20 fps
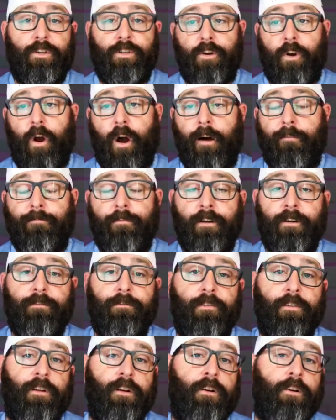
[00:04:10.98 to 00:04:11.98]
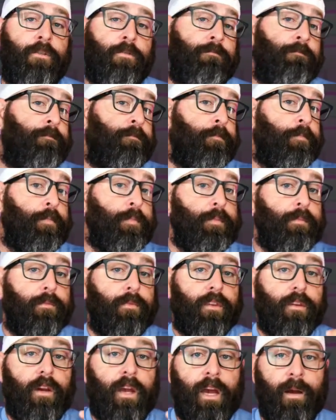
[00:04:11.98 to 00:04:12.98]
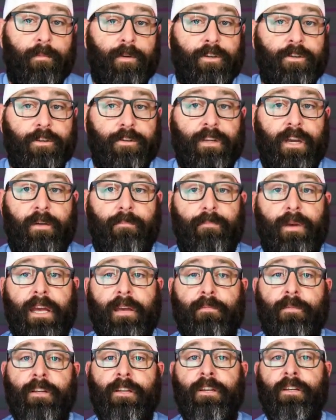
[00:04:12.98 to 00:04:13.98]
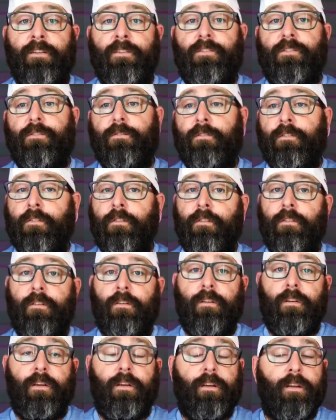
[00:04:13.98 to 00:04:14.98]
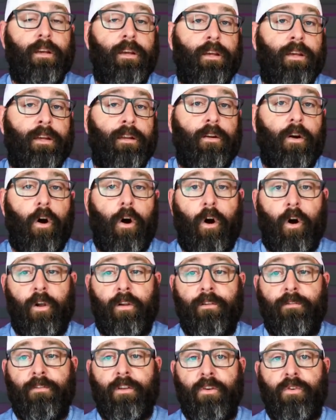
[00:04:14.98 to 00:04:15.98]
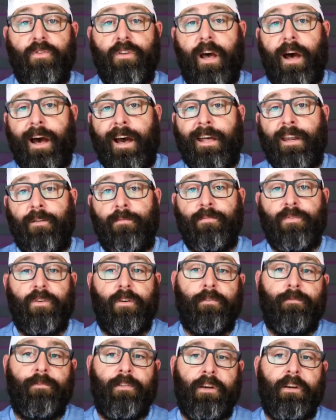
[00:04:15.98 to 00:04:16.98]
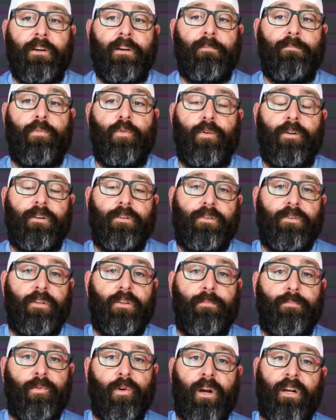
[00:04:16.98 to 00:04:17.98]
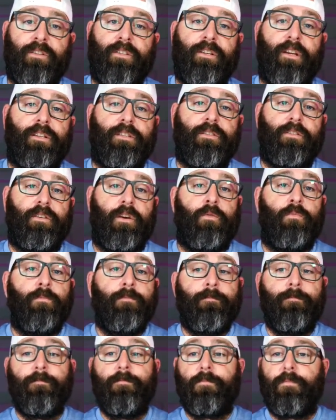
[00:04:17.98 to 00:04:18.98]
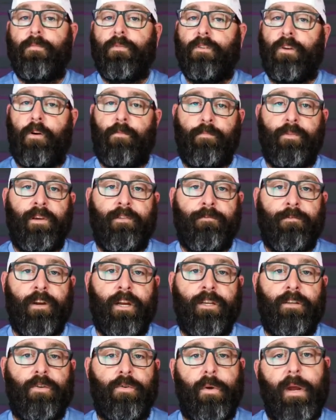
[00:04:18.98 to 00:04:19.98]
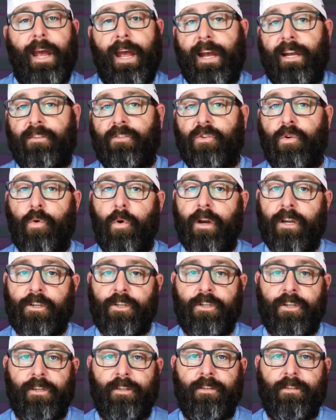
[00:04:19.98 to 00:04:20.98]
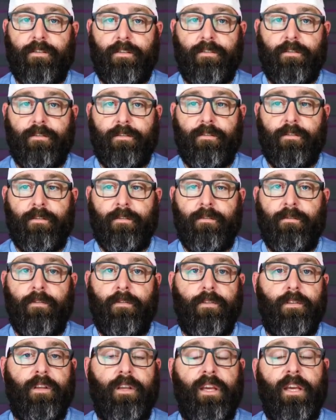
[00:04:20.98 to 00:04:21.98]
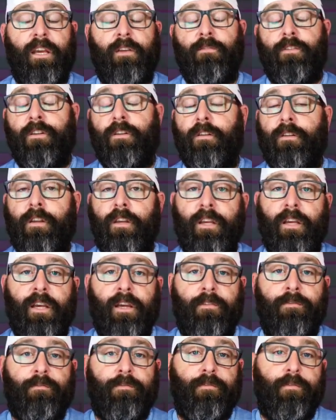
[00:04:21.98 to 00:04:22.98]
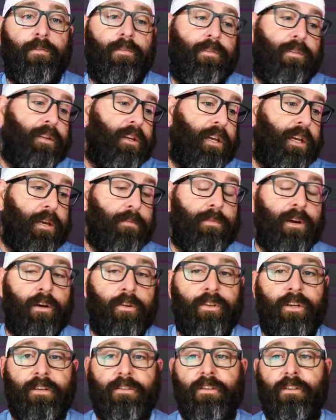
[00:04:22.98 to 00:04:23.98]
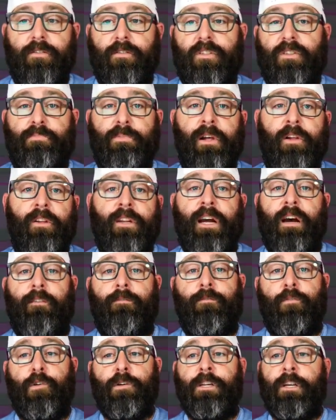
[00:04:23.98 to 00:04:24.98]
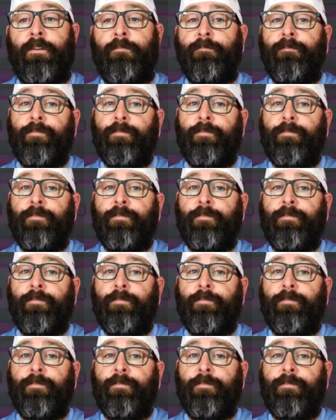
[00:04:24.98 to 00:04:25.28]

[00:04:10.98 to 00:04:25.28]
you're offering for the home, how much your down payment is, and all of those items are very important to the process. So don't be afraid to ask questions. Even if the email doesn't spell it out for you,